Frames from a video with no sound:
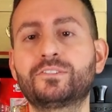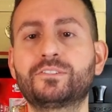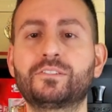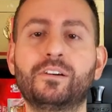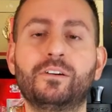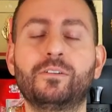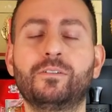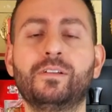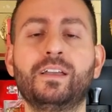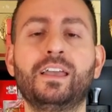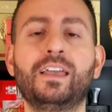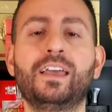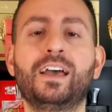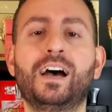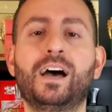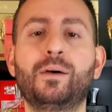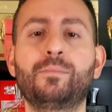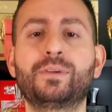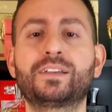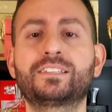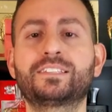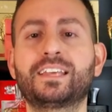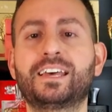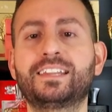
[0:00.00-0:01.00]
so
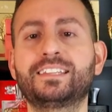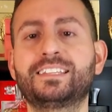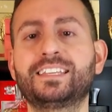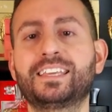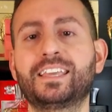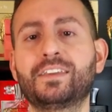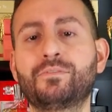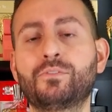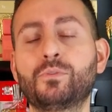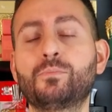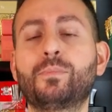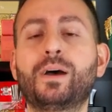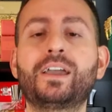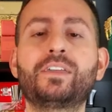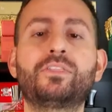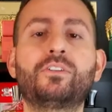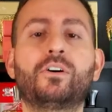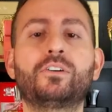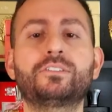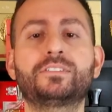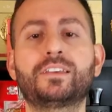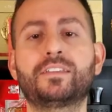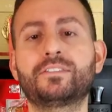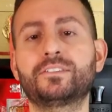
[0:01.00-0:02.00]
I'm excited to give you my
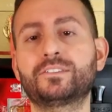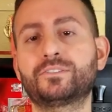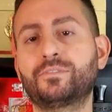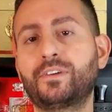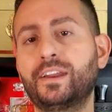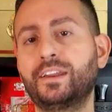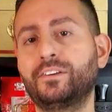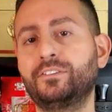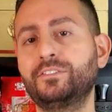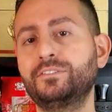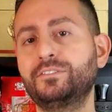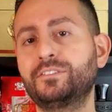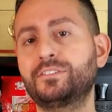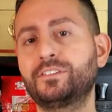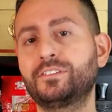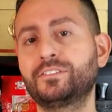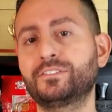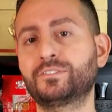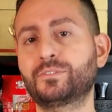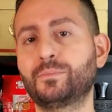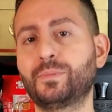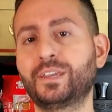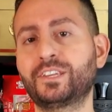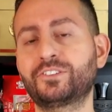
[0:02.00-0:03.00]
thoughts on this fragrance,
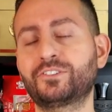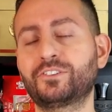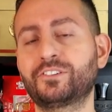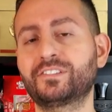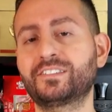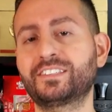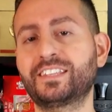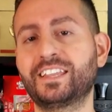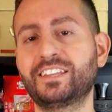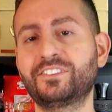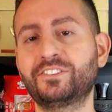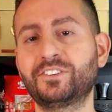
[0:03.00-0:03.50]
so make sure to stay